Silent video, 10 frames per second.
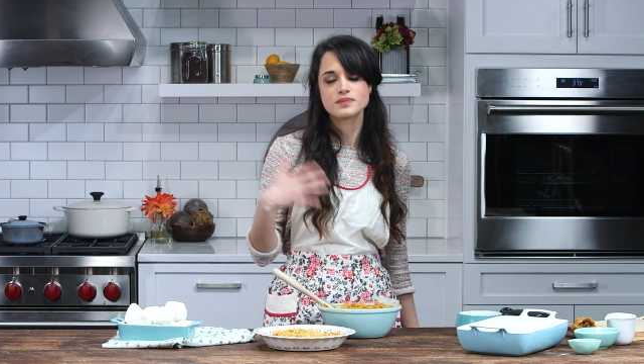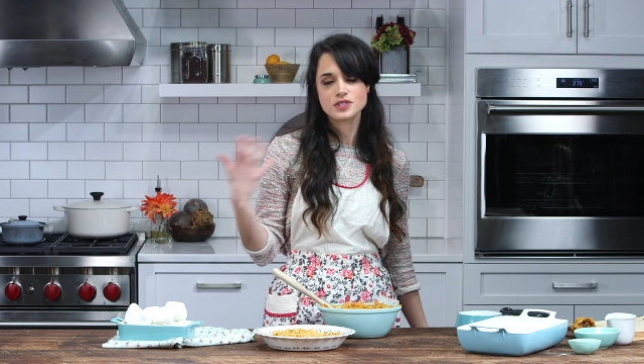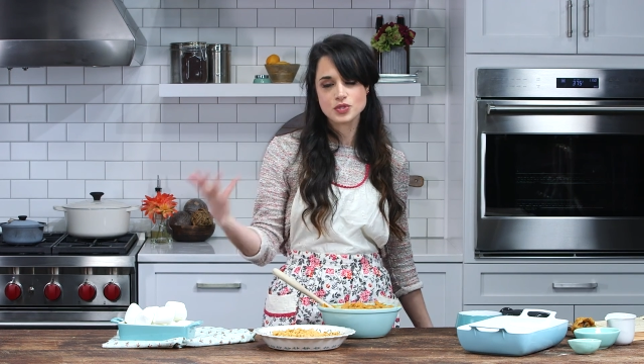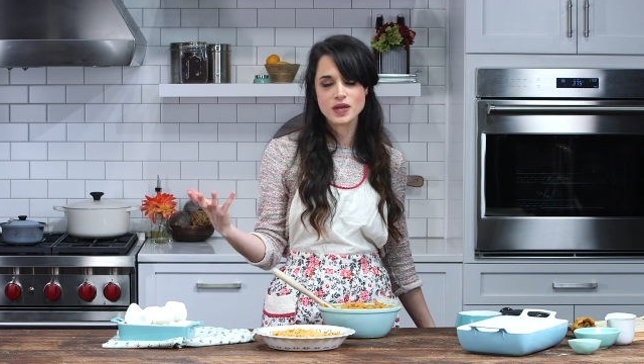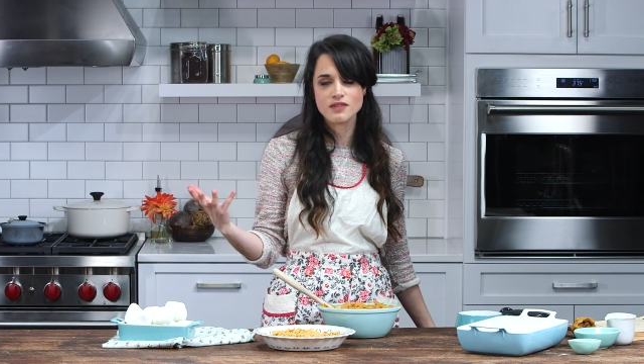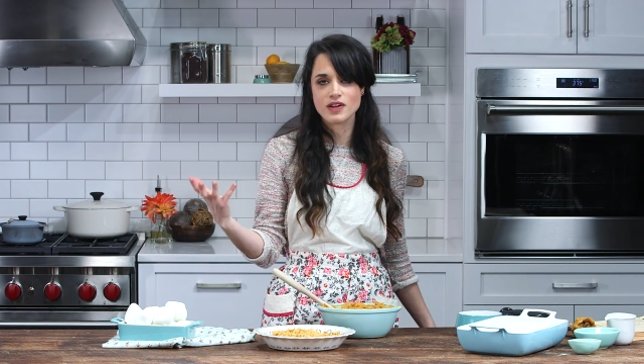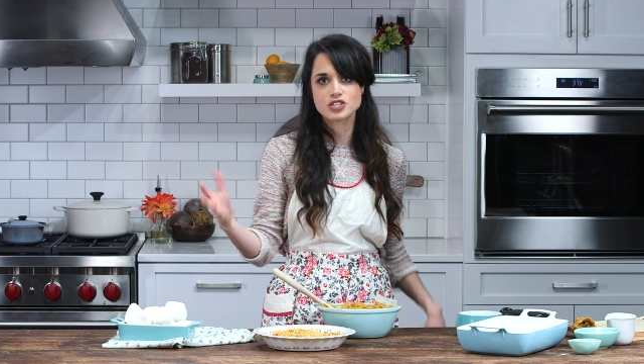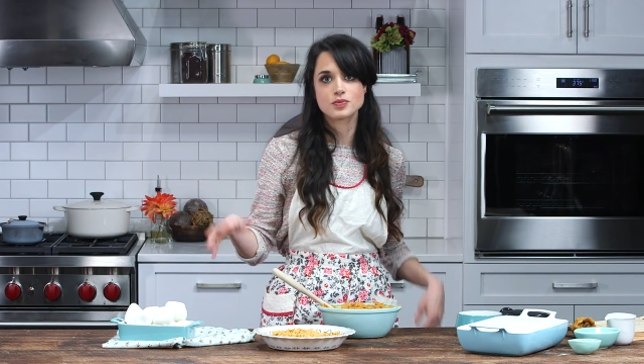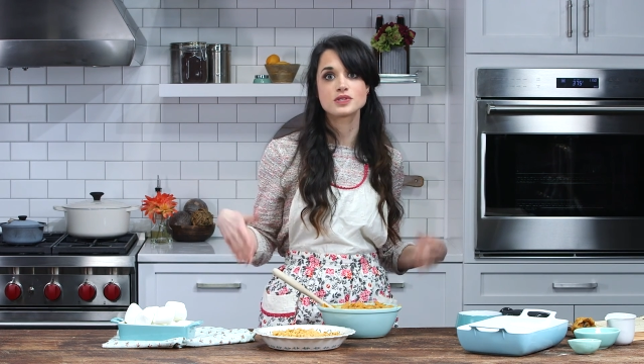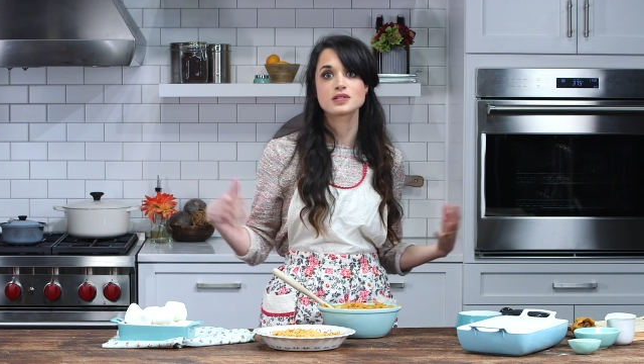sweet
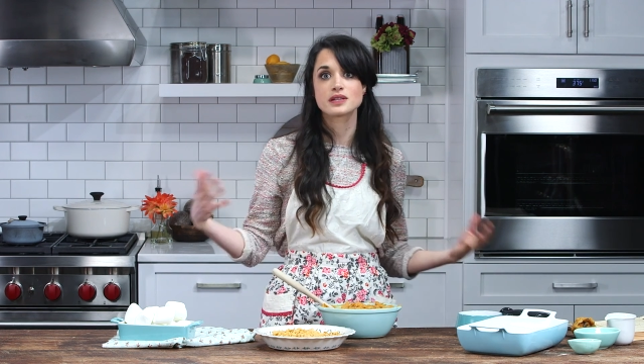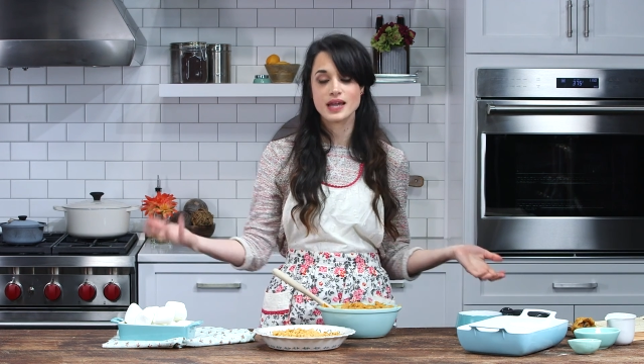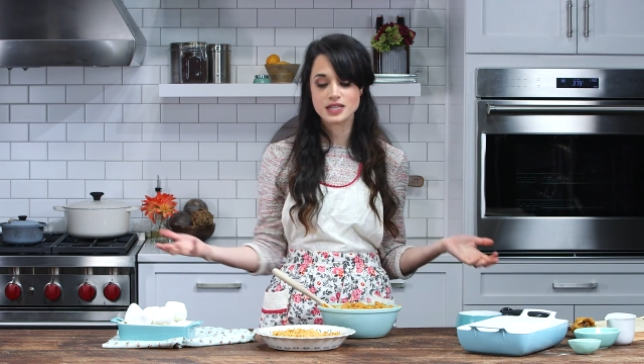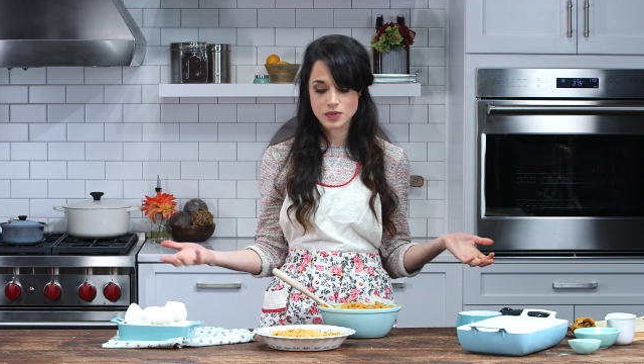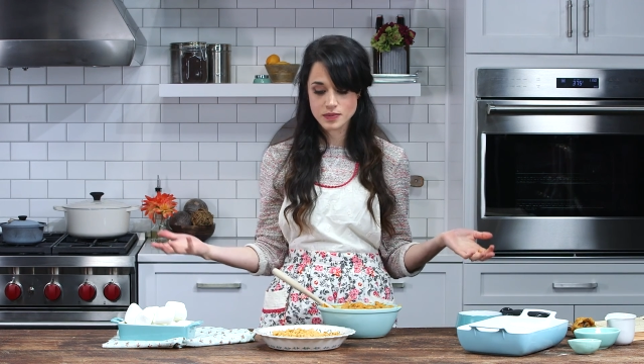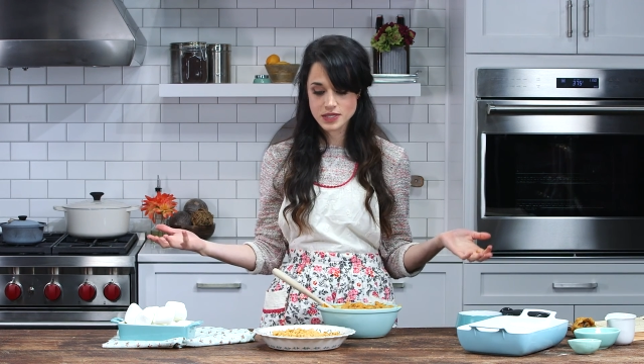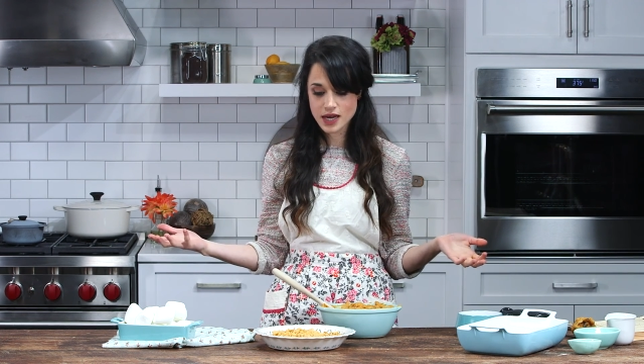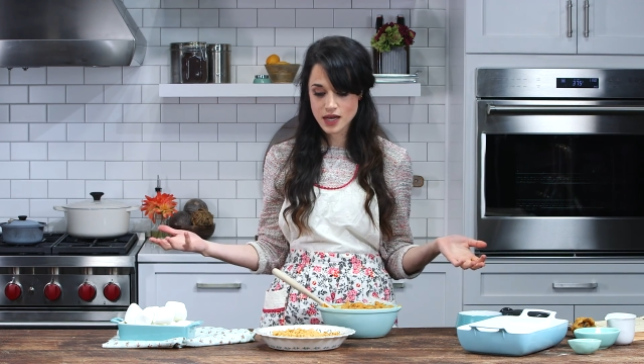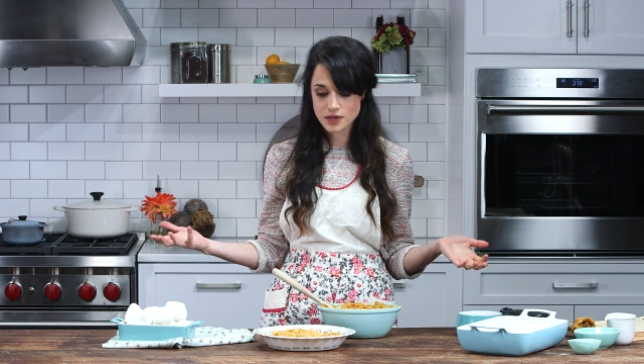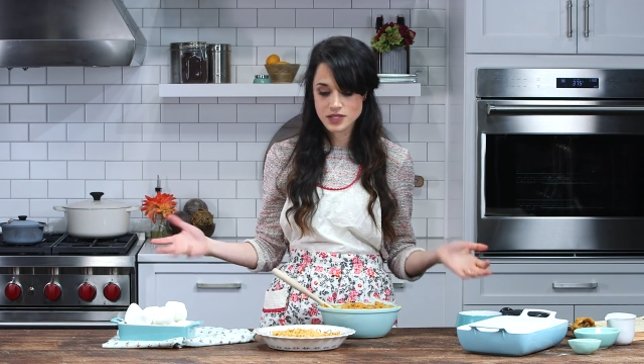vegetables like sweet
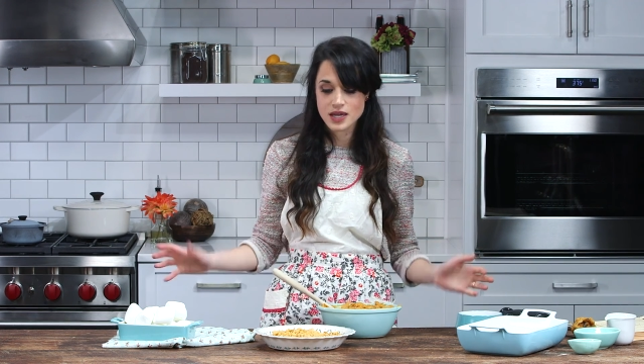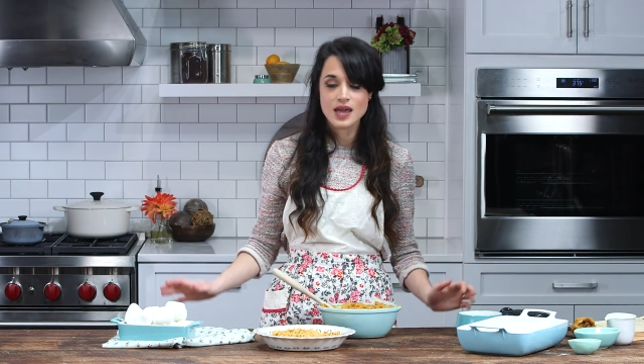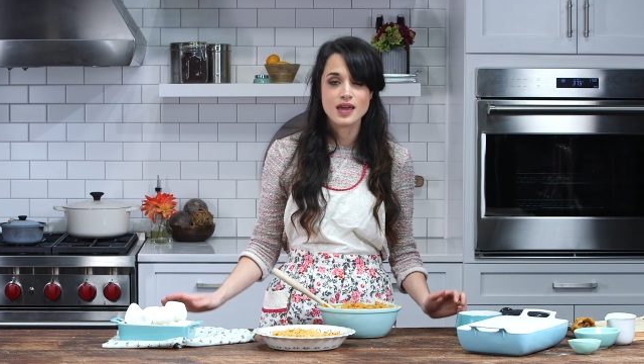potatoes